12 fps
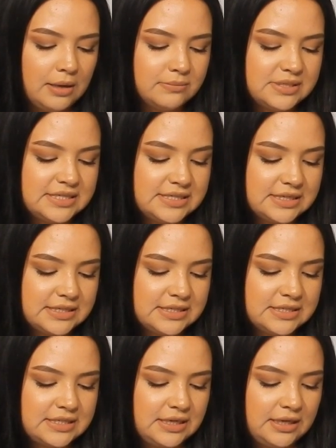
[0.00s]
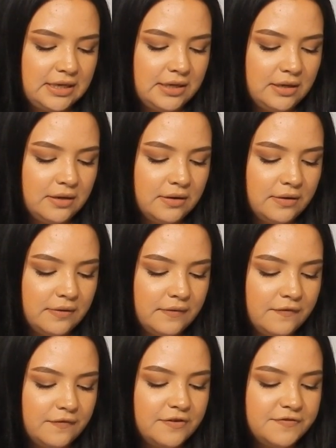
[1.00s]
16,
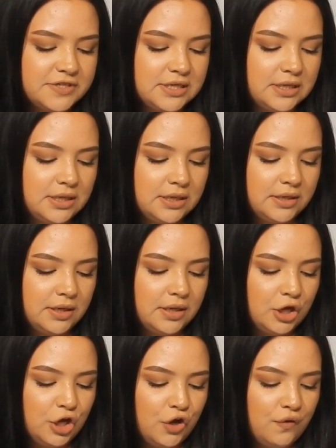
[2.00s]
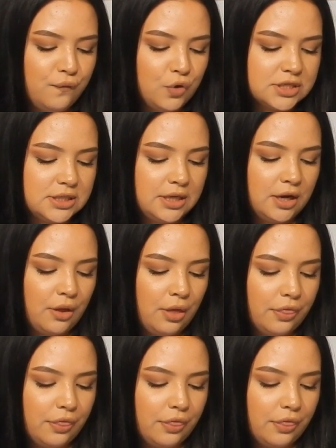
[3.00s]
15, 14,